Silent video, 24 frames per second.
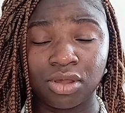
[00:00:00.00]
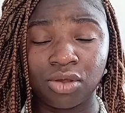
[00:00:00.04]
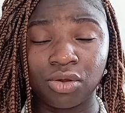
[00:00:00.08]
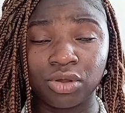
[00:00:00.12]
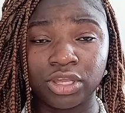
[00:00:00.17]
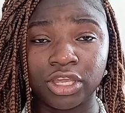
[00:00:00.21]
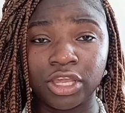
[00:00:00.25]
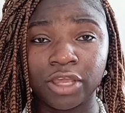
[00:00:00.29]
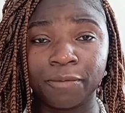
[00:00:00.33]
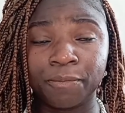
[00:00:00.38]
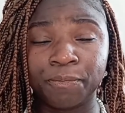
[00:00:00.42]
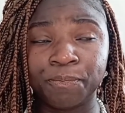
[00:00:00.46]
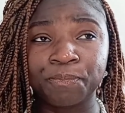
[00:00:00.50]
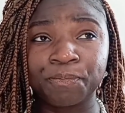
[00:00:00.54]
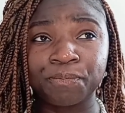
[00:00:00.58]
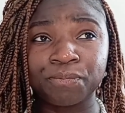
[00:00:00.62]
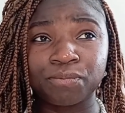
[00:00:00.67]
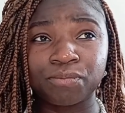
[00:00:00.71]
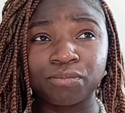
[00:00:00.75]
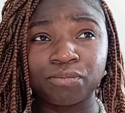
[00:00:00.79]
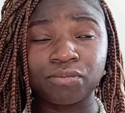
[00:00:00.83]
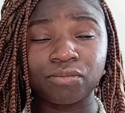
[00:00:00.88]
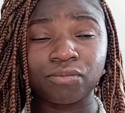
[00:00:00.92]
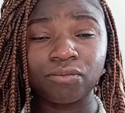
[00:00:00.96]
Okay.
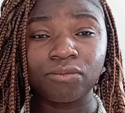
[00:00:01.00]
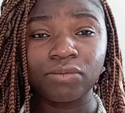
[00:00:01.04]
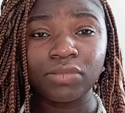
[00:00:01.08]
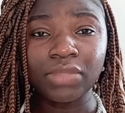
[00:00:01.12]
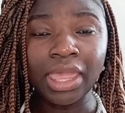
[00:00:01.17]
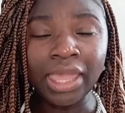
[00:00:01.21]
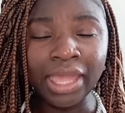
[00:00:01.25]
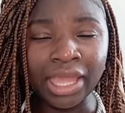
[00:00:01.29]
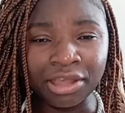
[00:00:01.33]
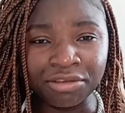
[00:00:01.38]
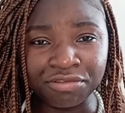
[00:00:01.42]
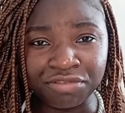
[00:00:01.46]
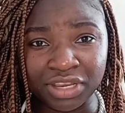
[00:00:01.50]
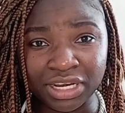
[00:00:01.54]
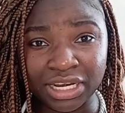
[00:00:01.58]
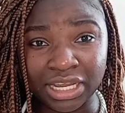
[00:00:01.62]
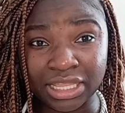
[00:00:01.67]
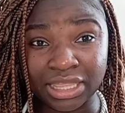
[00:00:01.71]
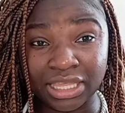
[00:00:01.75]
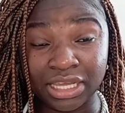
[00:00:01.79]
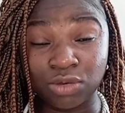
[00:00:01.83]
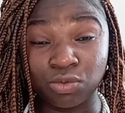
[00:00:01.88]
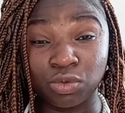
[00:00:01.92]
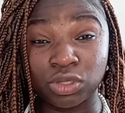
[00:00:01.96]
I feel
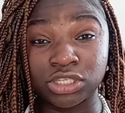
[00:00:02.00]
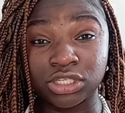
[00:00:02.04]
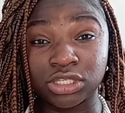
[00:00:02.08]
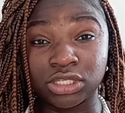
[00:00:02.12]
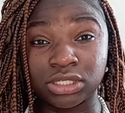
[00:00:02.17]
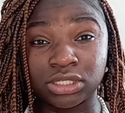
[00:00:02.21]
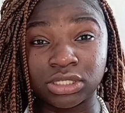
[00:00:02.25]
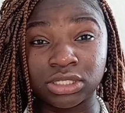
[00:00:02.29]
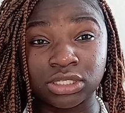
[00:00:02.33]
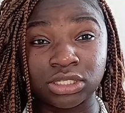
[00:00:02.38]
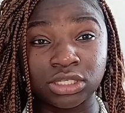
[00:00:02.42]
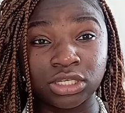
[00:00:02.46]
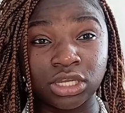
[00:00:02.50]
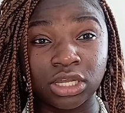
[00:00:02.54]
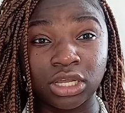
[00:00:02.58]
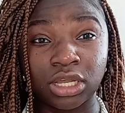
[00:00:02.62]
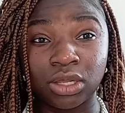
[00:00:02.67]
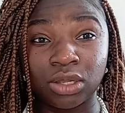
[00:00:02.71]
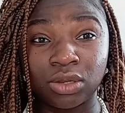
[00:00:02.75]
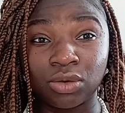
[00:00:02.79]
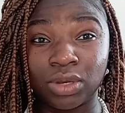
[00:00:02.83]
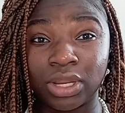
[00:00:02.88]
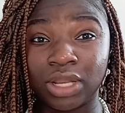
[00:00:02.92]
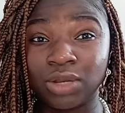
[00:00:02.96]
like that was
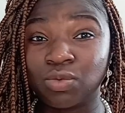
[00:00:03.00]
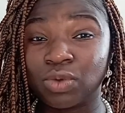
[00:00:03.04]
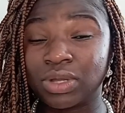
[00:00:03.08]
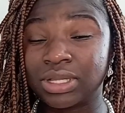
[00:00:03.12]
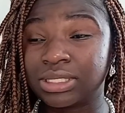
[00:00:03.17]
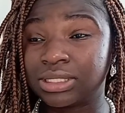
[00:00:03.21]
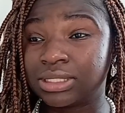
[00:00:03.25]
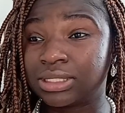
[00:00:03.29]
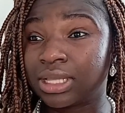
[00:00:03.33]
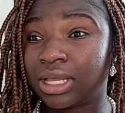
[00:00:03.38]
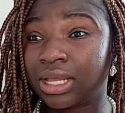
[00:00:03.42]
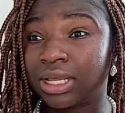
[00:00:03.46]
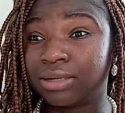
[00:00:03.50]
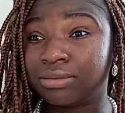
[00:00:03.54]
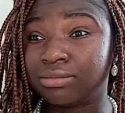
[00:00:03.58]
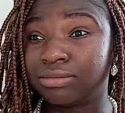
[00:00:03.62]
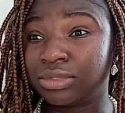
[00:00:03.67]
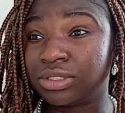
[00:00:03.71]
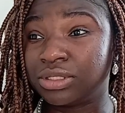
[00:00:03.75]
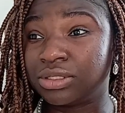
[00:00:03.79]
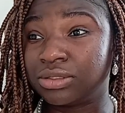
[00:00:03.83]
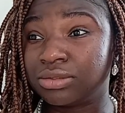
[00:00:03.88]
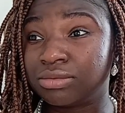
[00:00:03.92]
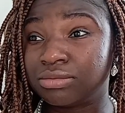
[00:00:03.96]
that was
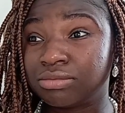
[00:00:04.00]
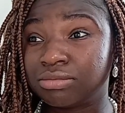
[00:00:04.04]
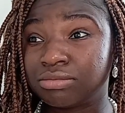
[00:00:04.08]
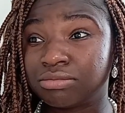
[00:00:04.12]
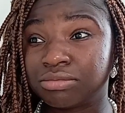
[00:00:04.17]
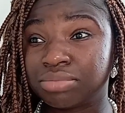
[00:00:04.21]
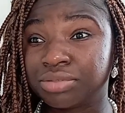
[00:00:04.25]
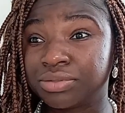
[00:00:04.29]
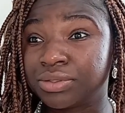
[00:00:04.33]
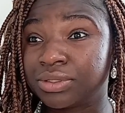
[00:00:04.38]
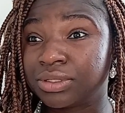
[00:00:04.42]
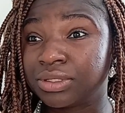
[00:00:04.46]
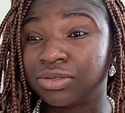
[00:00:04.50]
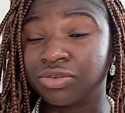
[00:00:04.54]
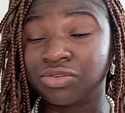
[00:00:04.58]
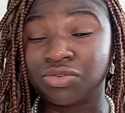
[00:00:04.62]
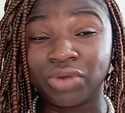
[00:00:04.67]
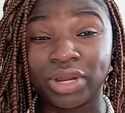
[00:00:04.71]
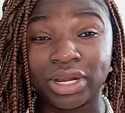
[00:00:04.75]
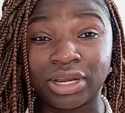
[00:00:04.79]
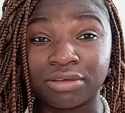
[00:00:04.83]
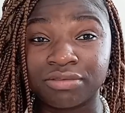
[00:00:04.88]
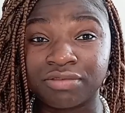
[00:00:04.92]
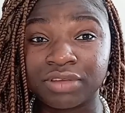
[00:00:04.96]
um,
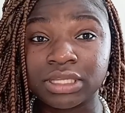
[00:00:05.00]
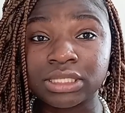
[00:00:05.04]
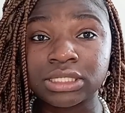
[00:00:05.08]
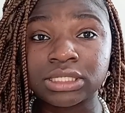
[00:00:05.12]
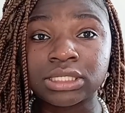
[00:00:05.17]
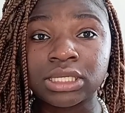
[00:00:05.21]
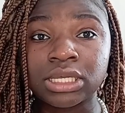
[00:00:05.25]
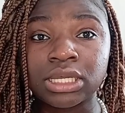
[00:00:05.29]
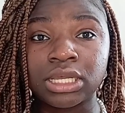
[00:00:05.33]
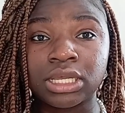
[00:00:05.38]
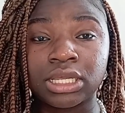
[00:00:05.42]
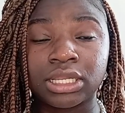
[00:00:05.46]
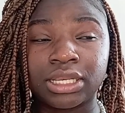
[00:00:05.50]
irrelevant.